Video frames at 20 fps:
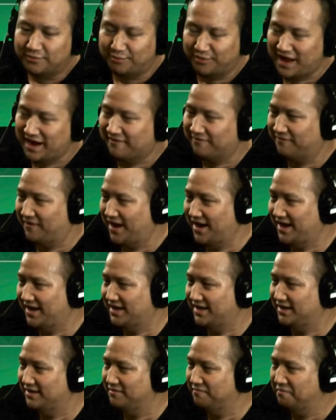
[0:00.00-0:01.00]
Black Friday
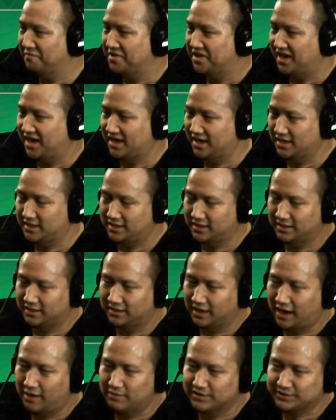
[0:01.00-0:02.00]
hit, and
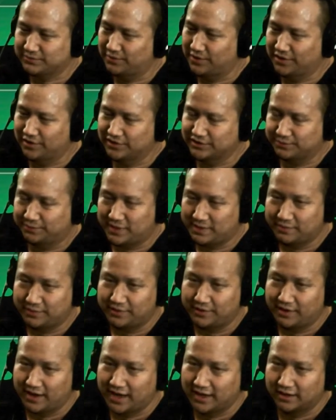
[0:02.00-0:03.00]
I wasn't one of those
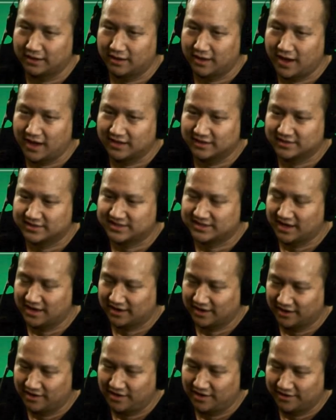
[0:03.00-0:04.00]
people who had a lot
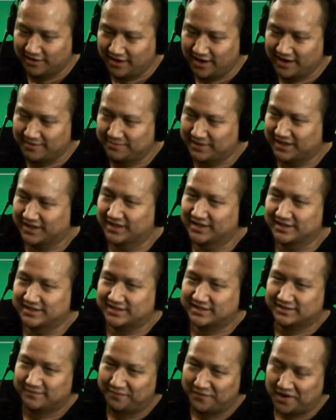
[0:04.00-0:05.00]
stuck online
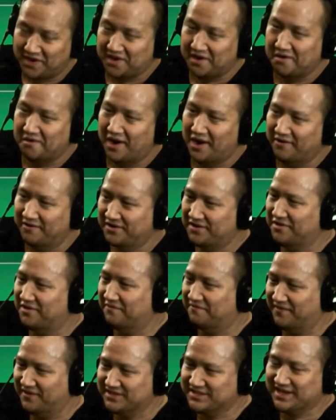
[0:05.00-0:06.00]
because, I already knew
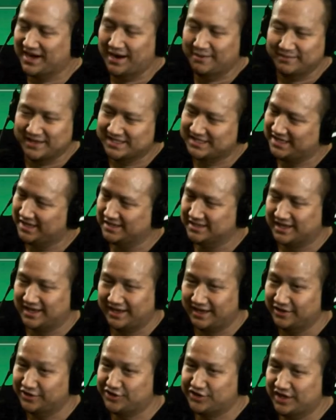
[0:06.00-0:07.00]
the first time these things
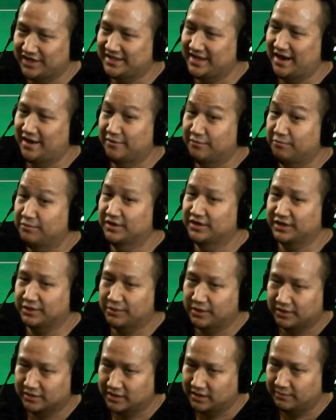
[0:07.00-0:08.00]
can get shut down really
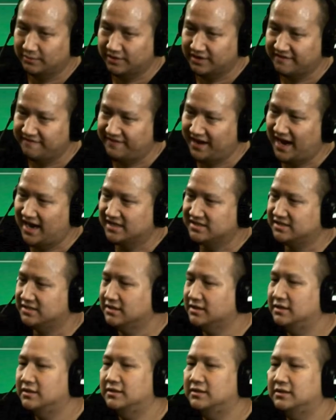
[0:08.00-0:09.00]
quickly and really fast.
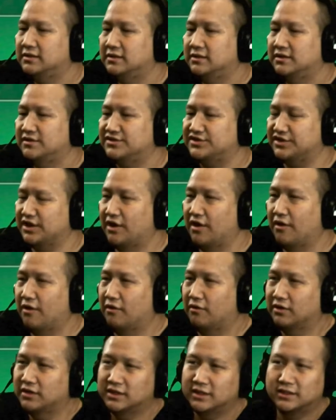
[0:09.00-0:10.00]

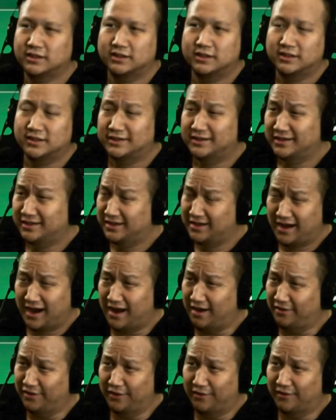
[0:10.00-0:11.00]
So
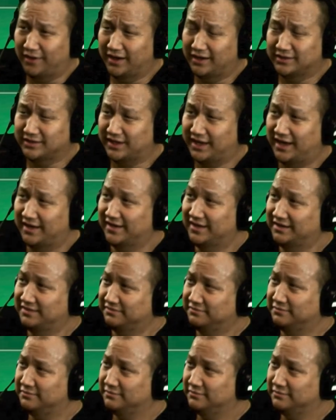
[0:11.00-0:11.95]
I don't know, I only had like